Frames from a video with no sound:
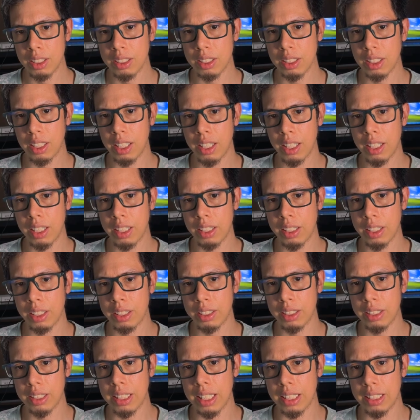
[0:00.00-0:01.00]

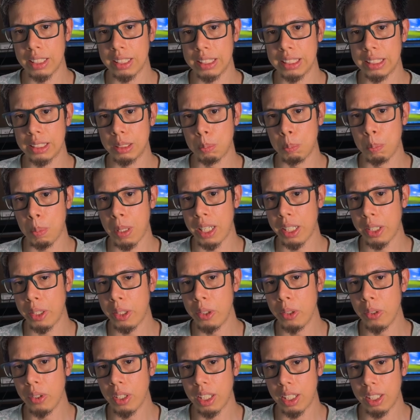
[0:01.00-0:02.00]
the
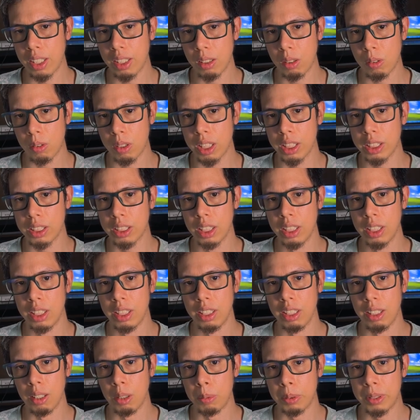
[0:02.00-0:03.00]
SPARQL, right,
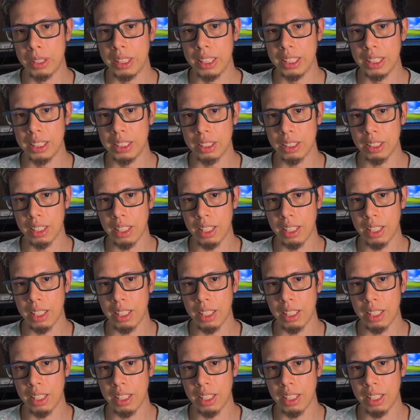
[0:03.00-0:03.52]
of this